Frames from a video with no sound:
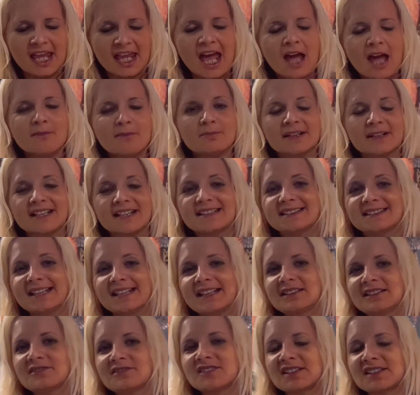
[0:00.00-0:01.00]
but at the end
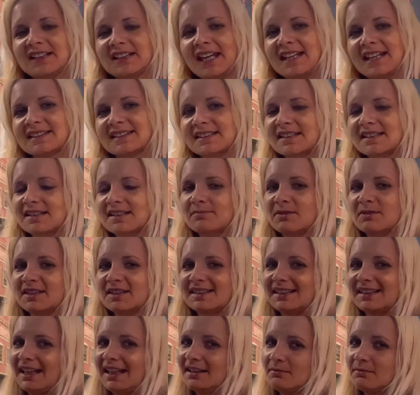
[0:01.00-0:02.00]
of the day, this has been
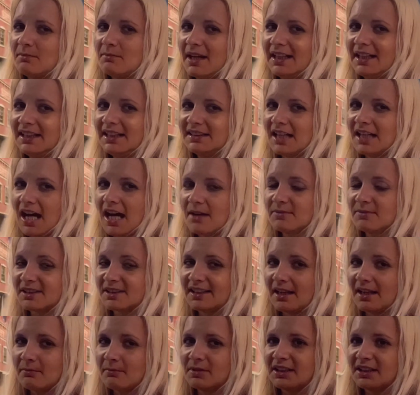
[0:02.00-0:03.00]
stated many times and I
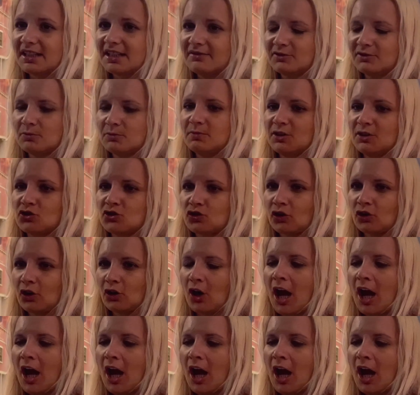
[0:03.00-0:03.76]
believe to be true,